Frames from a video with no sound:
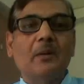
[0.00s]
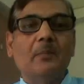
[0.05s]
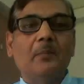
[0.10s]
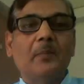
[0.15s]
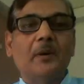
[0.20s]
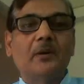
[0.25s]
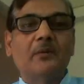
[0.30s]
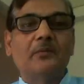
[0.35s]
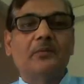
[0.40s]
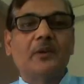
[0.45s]

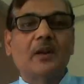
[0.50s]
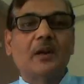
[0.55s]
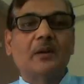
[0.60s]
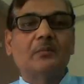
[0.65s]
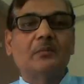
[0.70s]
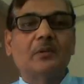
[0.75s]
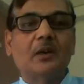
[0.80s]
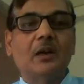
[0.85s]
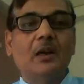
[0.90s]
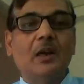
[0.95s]
but
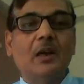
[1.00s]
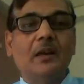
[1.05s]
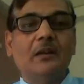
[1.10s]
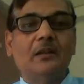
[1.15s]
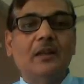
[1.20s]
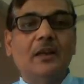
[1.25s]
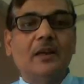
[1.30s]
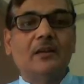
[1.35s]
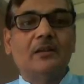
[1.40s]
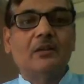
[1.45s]

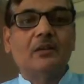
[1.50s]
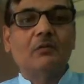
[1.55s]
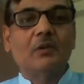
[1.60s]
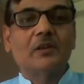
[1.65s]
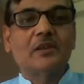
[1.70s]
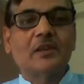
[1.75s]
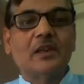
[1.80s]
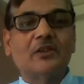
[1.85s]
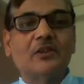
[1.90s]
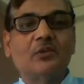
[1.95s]
and that
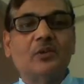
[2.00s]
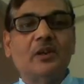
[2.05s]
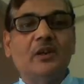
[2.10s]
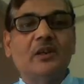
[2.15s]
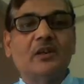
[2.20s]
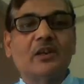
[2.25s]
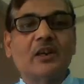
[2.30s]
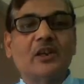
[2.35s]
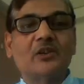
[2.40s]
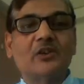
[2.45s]
was
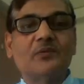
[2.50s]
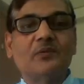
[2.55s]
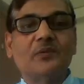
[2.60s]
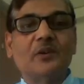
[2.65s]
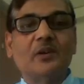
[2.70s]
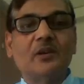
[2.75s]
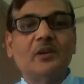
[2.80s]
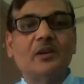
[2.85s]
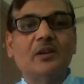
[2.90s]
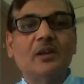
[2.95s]
actually
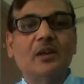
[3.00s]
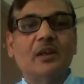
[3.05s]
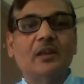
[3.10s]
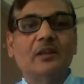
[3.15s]
transferred,